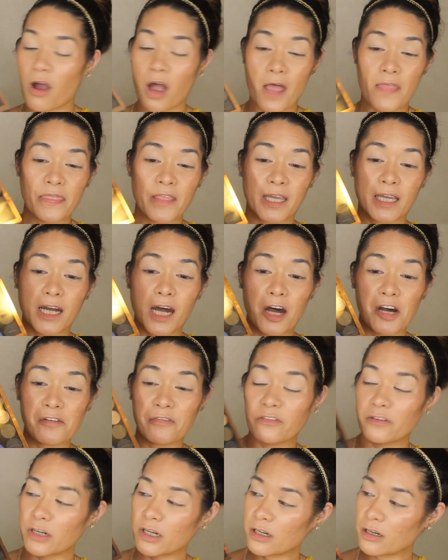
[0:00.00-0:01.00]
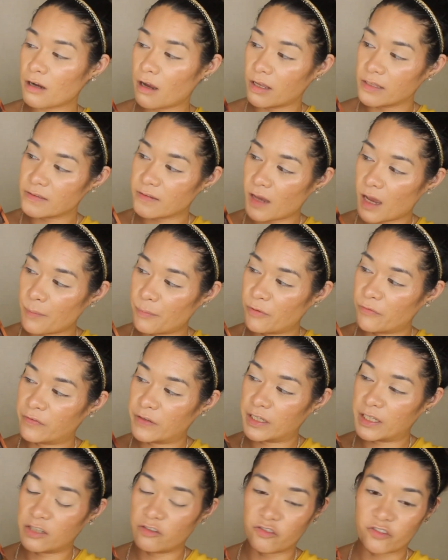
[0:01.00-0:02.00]
on the cover, on top of
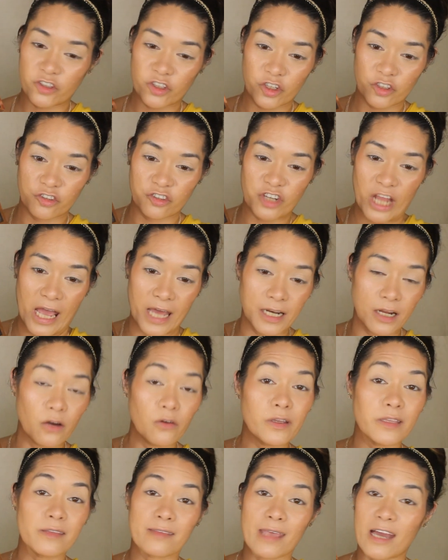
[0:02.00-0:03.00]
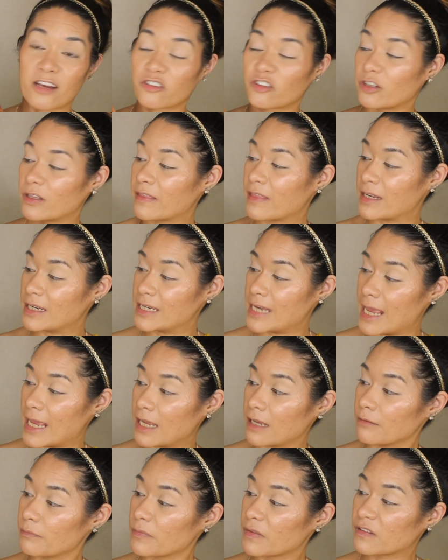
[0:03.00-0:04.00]
each shadow, is actually the
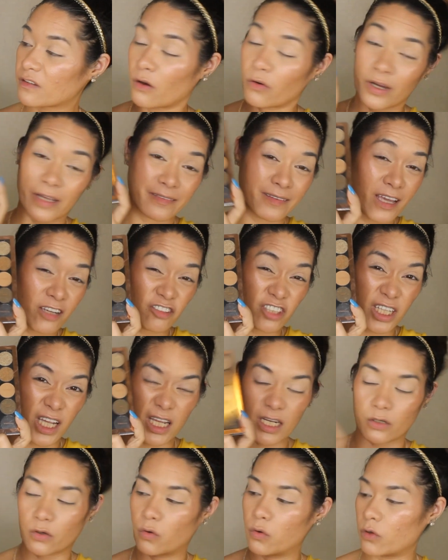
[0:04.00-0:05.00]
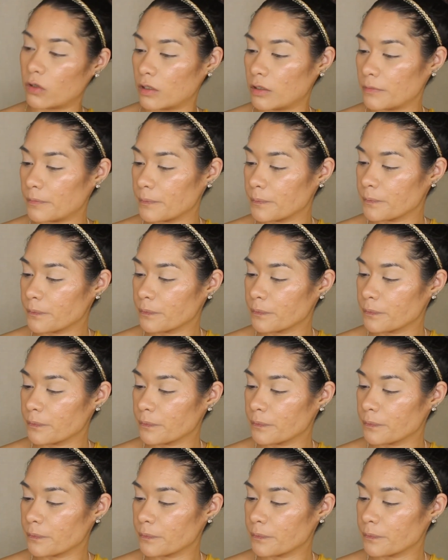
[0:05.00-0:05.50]
name. So it's actually kind of cool.